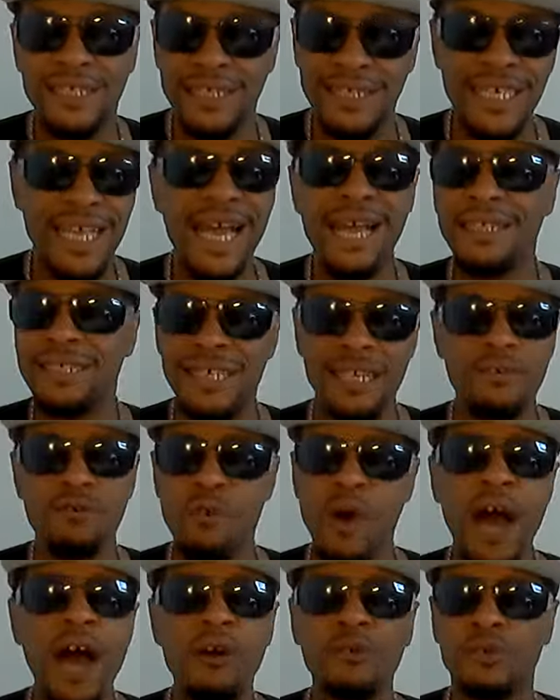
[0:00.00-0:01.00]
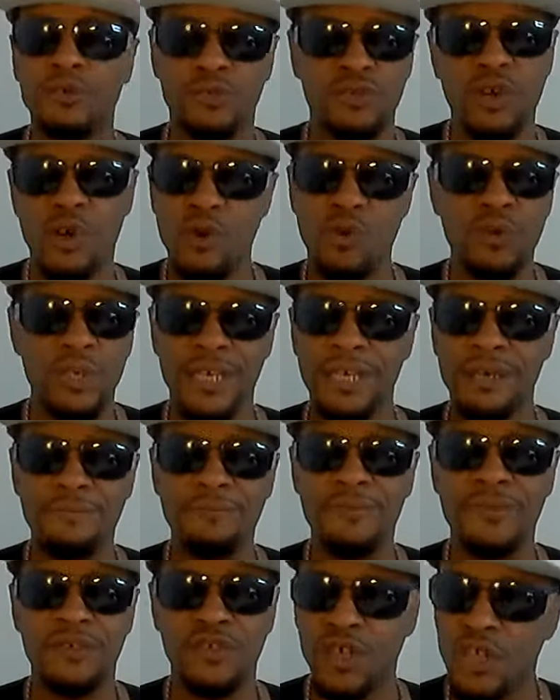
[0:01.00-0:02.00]
Deontay Wilder told
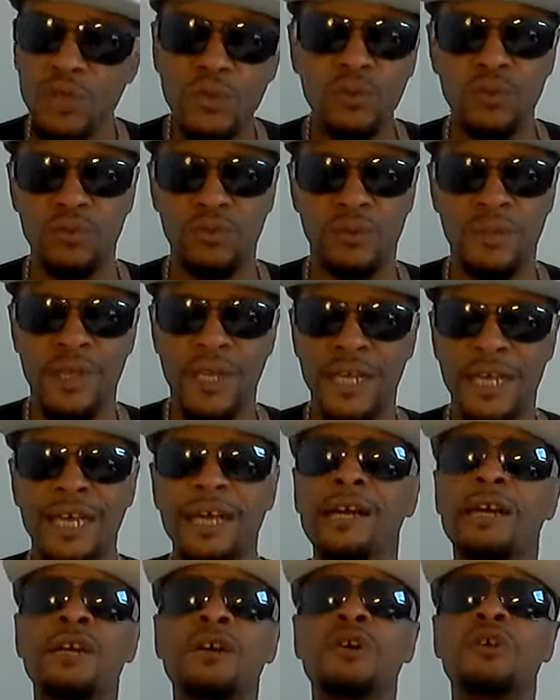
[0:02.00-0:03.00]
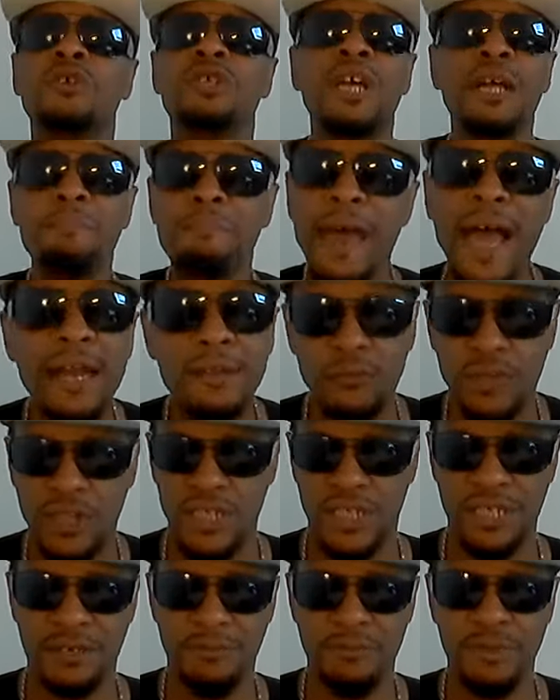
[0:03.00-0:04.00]
him, too, doesn't matter what the
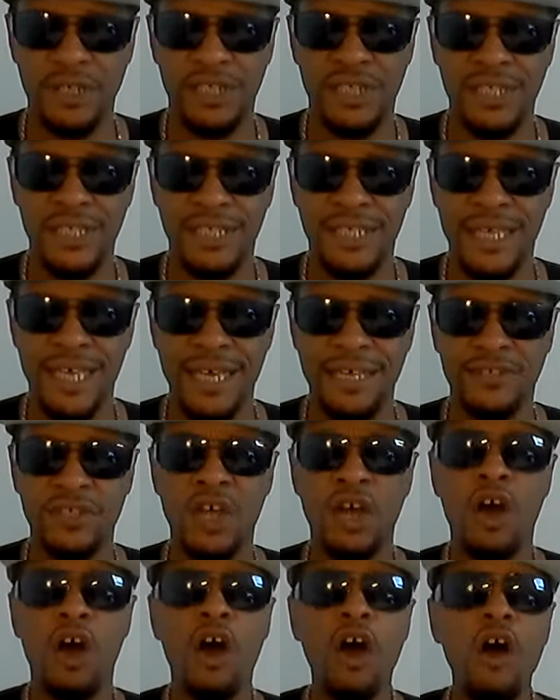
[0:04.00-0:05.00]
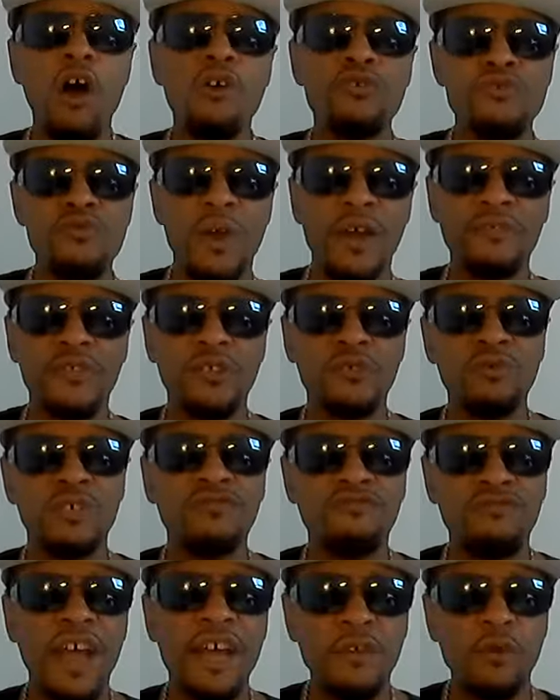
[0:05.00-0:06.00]
WBC says. All you have to do is
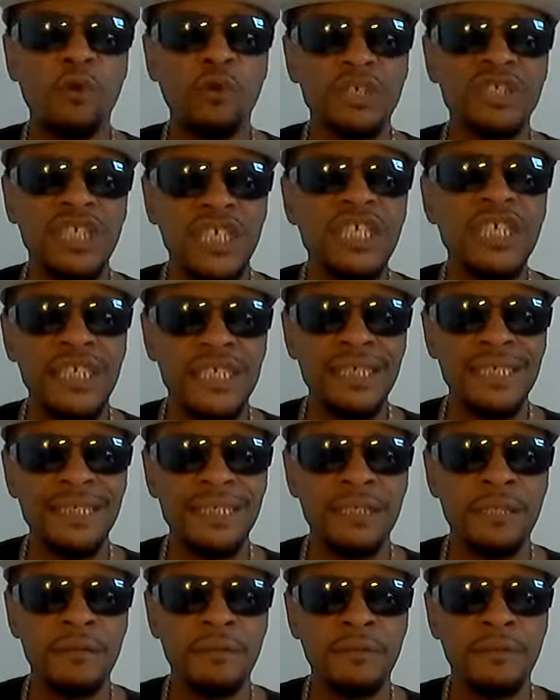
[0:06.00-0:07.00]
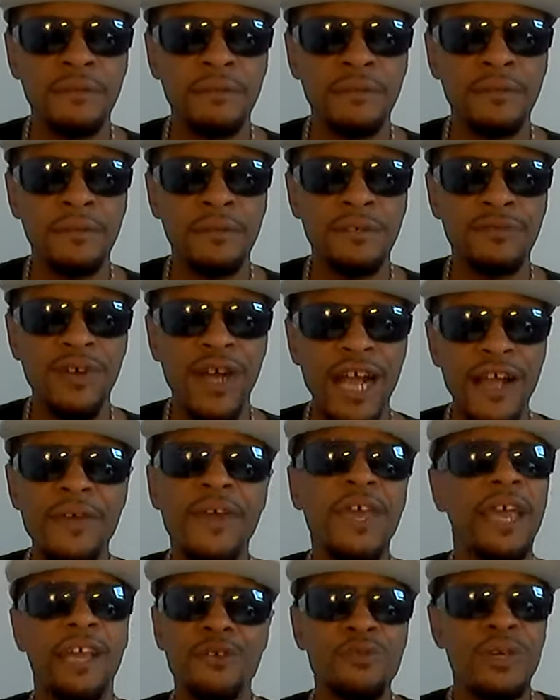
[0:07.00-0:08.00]
fight Ortiz,
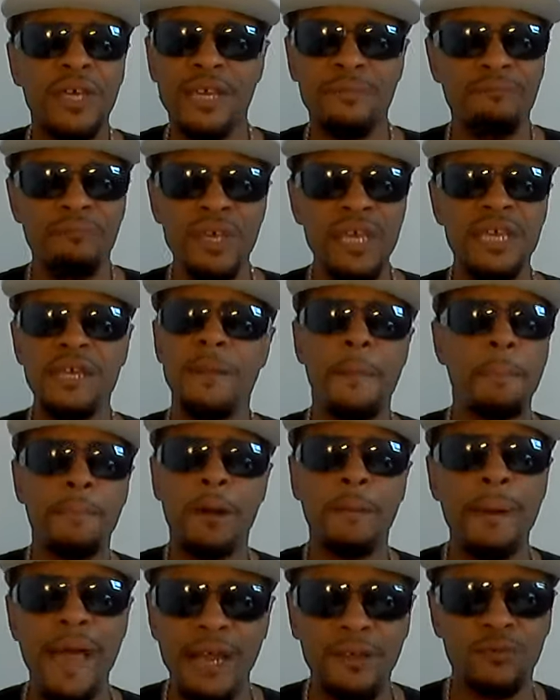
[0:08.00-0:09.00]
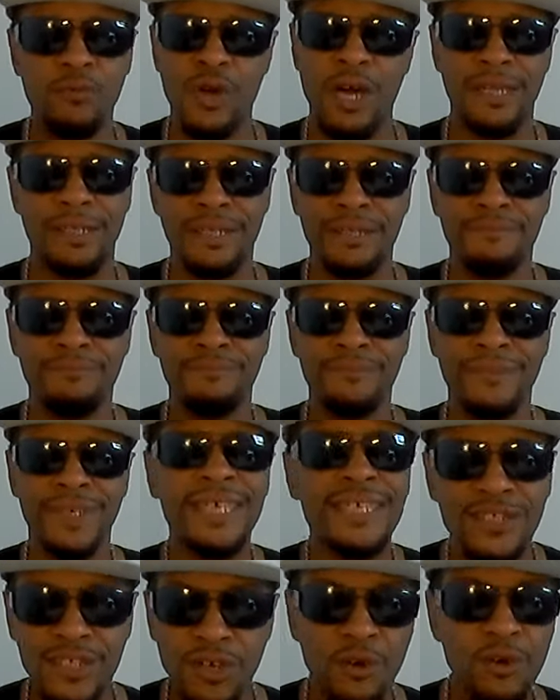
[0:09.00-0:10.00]
right? And you get me no matter what.
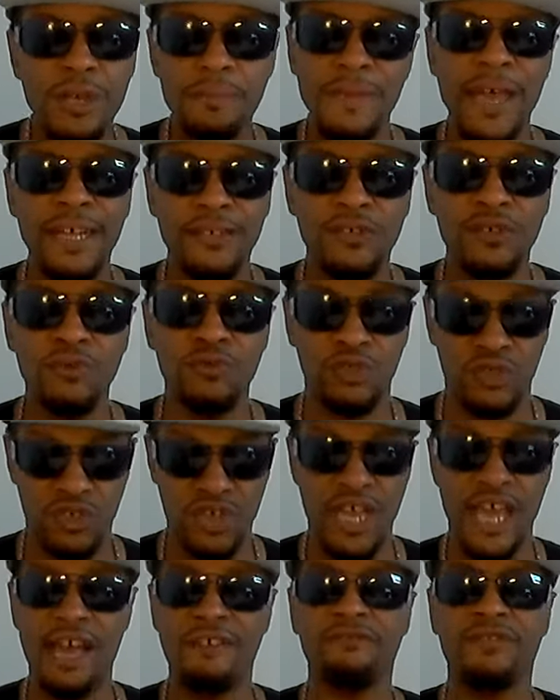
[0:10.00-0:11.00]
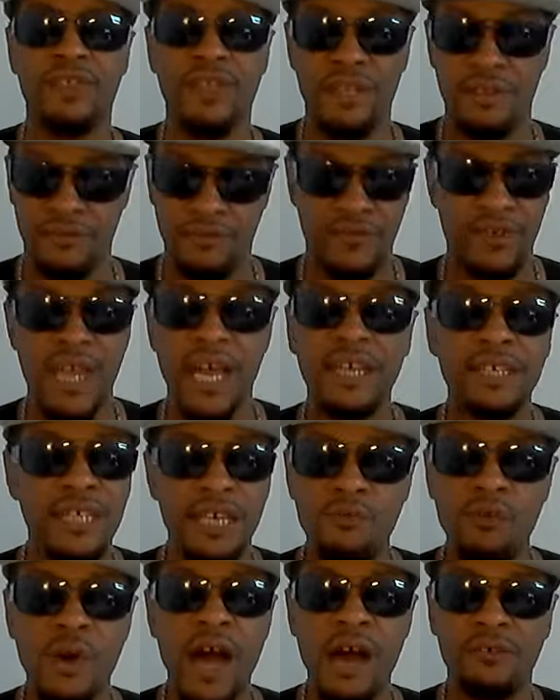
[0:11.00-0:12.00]
He's told him that, too. So you have
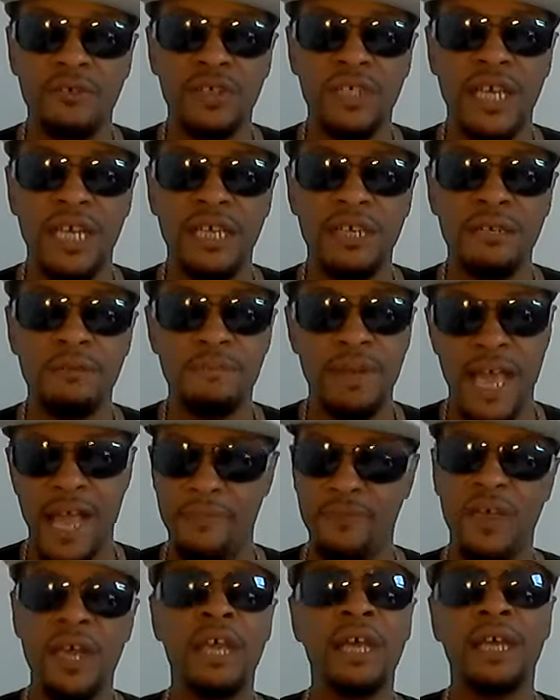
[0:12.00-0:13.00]
Deontay Wilder telling him that.